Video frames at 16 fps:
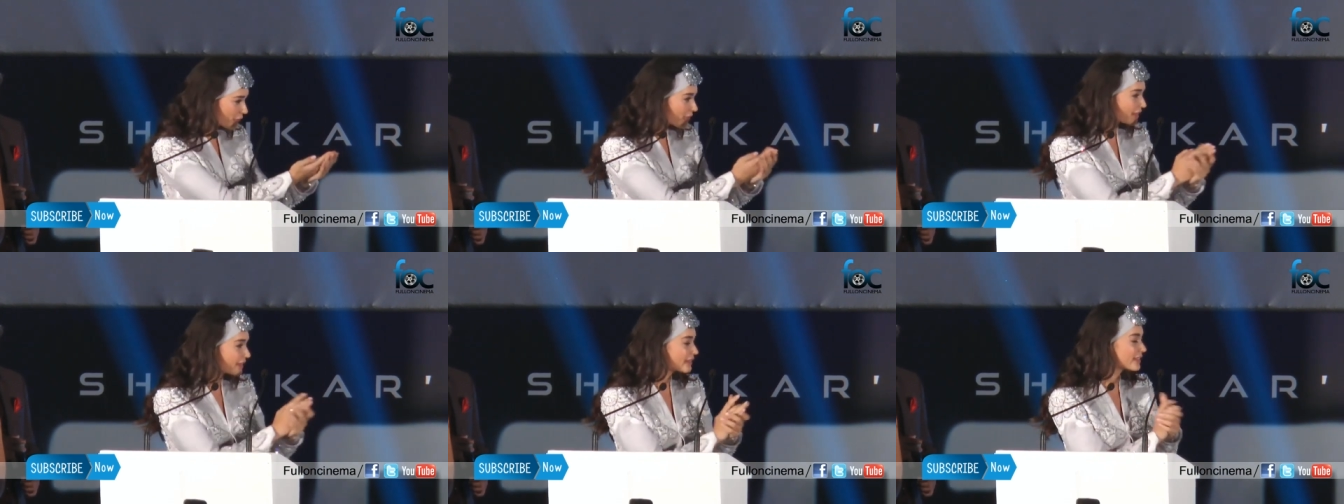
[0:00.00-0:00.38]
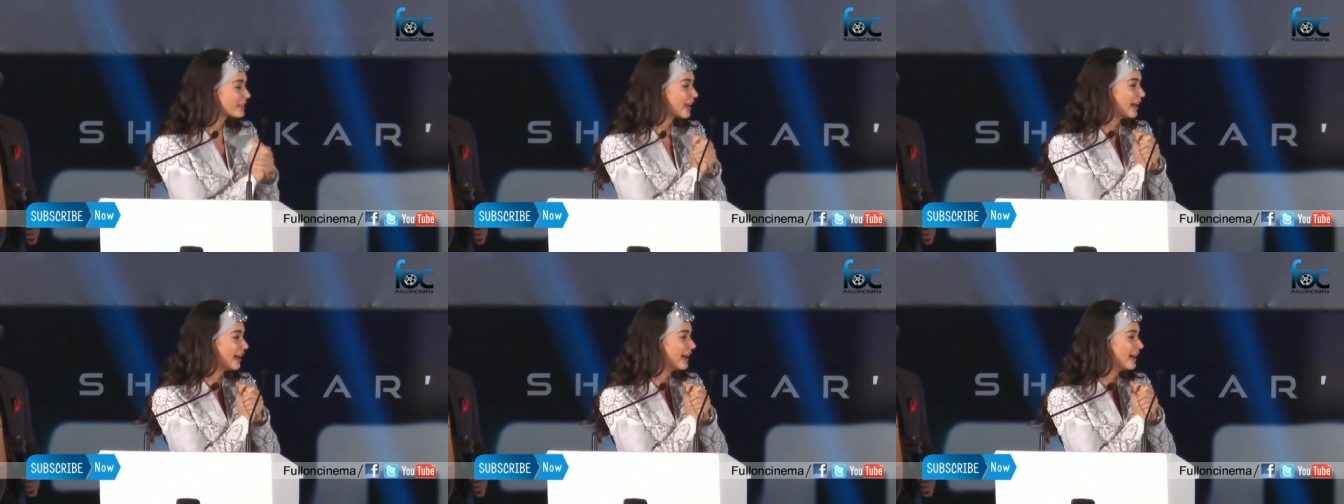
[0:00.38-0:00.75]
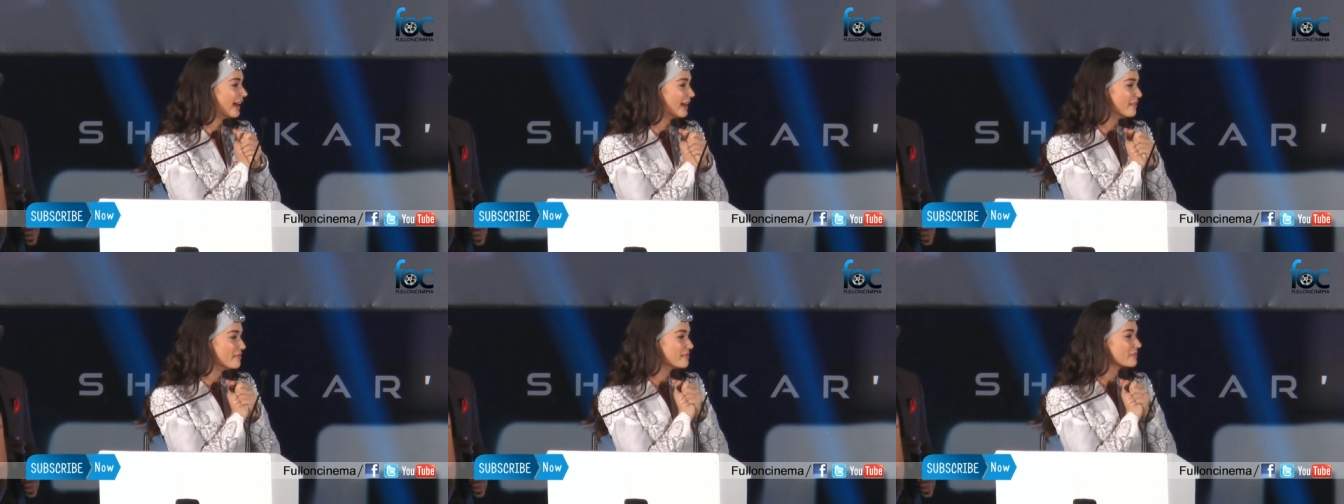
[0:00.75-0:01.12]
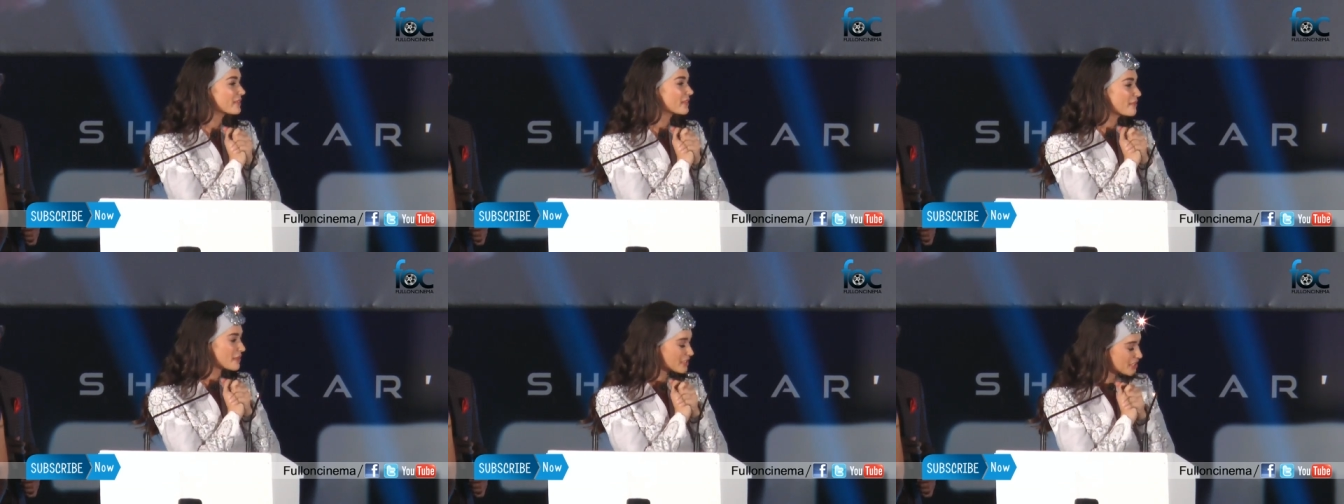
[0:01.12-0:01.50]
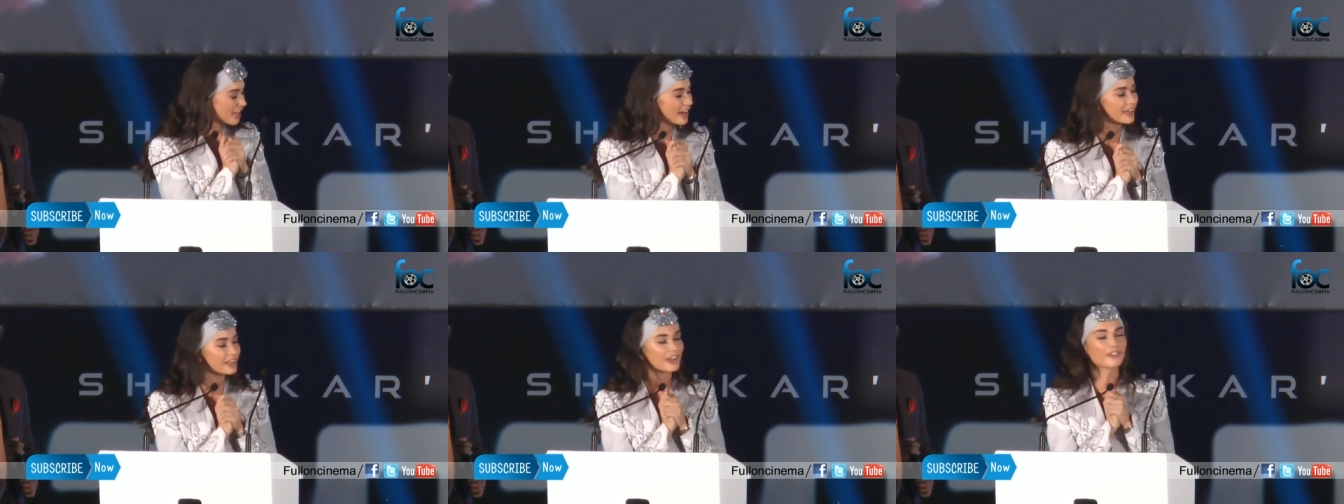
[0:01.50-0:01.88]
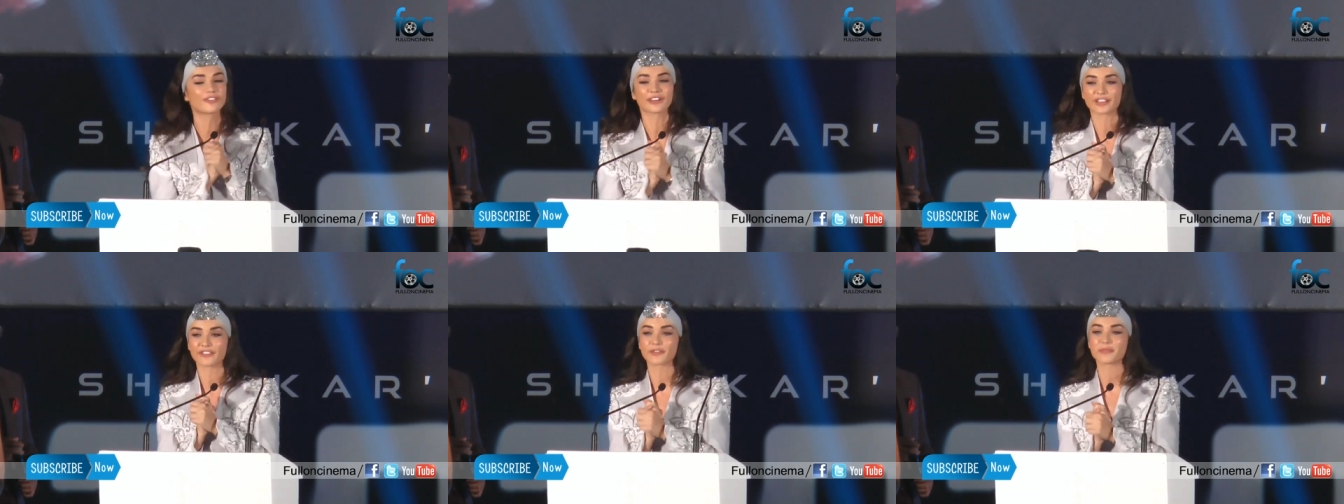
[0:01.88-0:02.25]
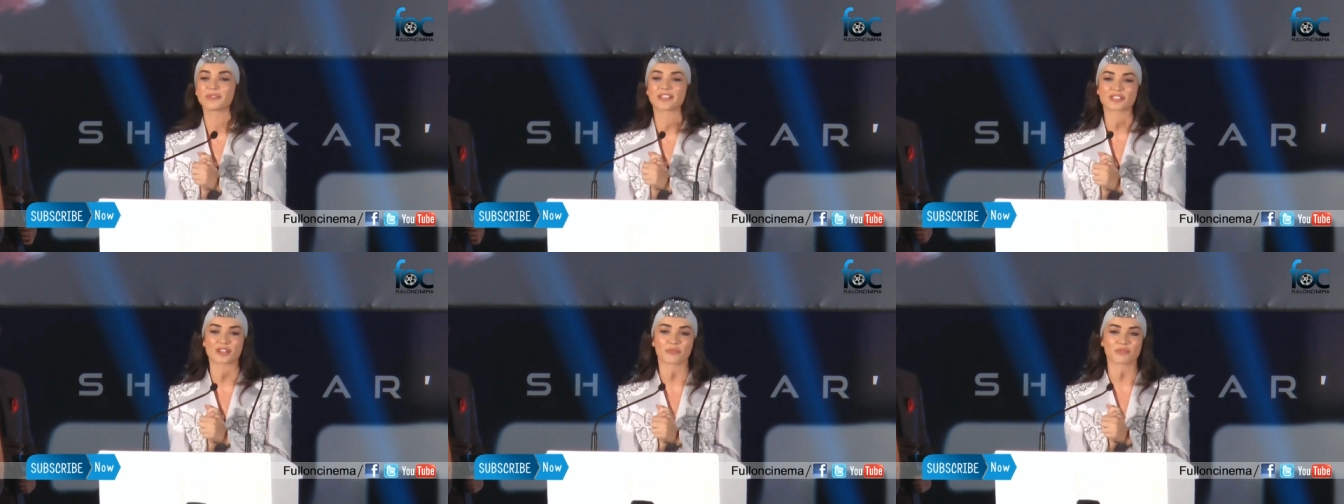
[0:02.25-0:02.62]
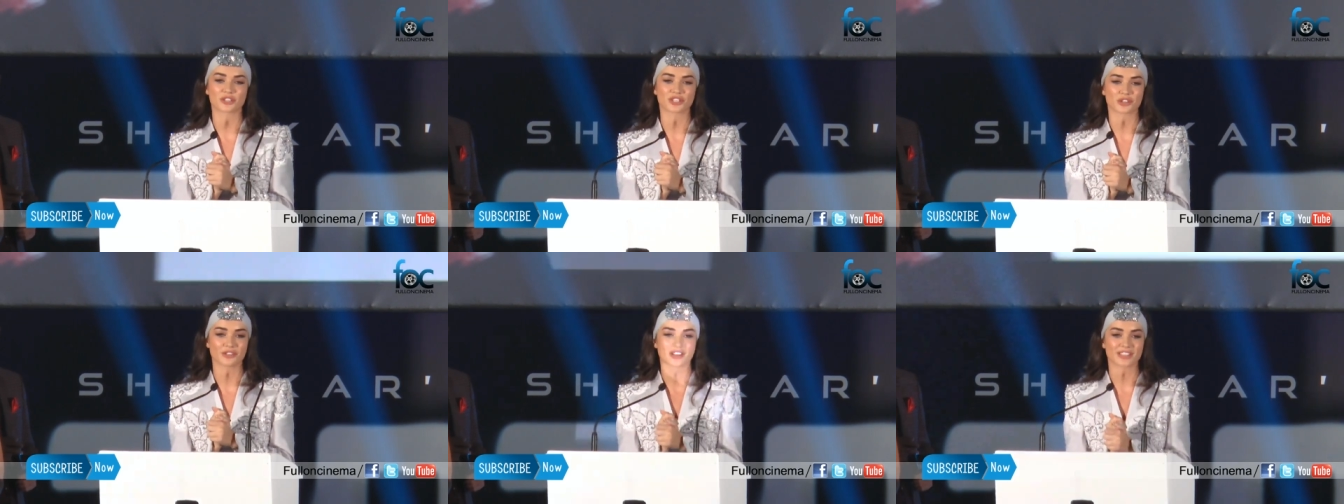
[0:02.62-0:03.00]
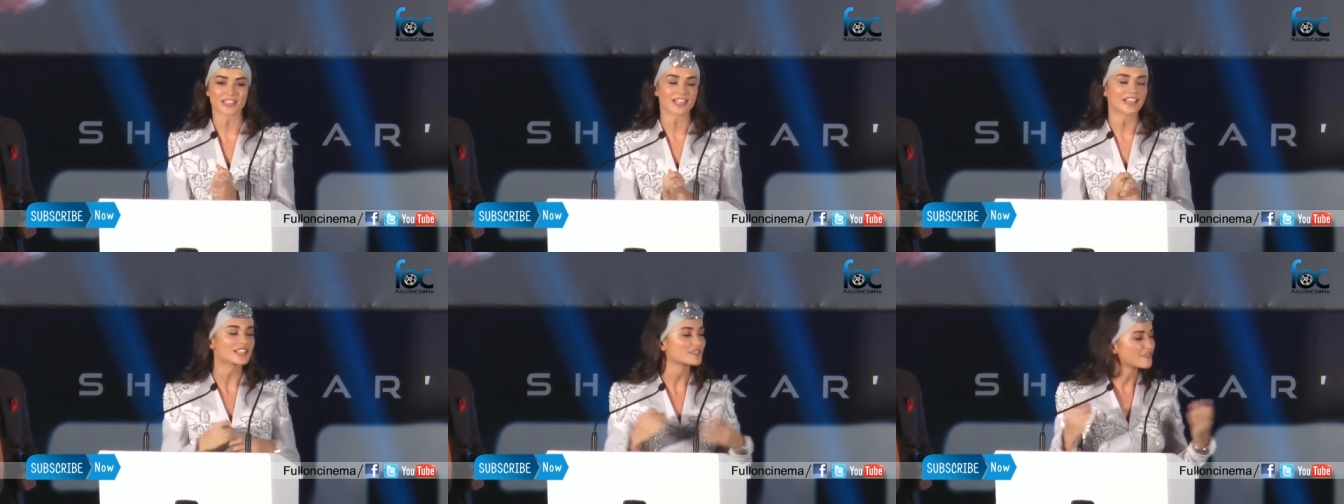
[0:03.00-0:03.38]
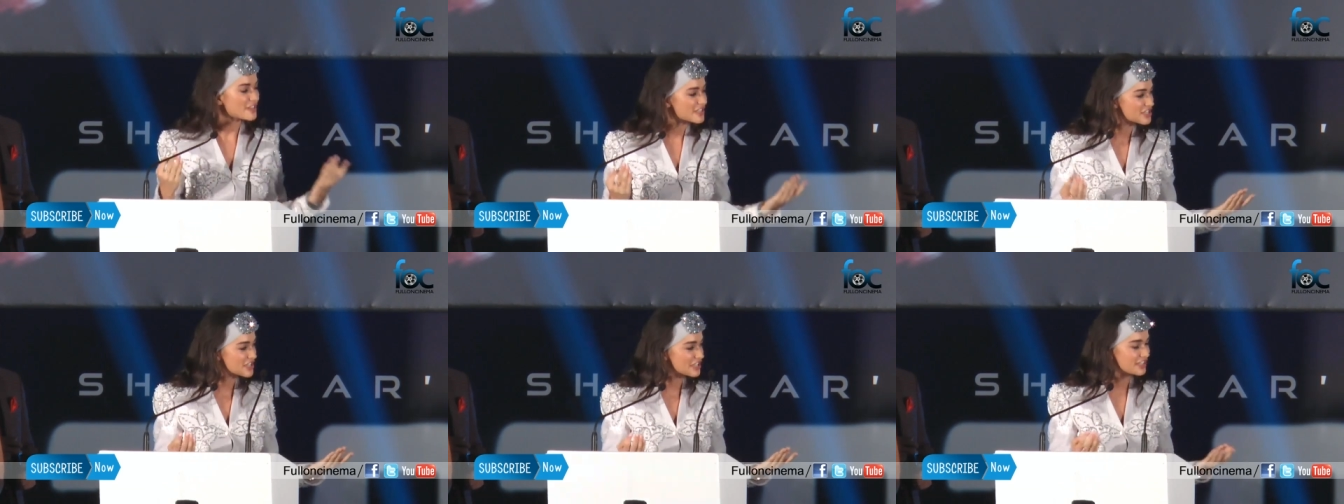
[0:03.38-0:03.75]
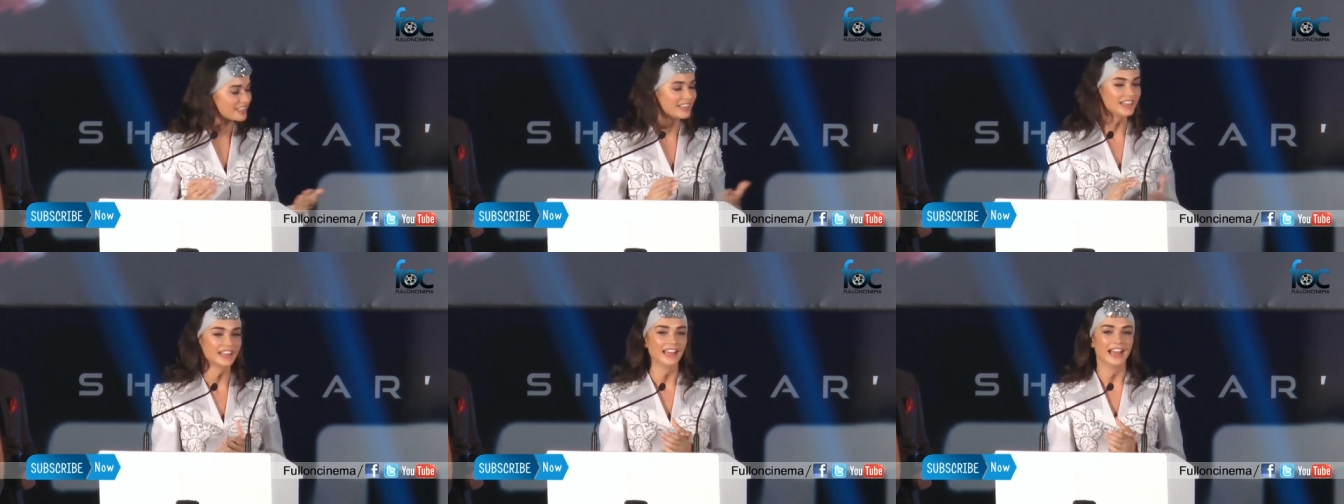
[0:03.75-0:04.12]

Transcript: with um, Shankar for giving me this opportunity, his vision,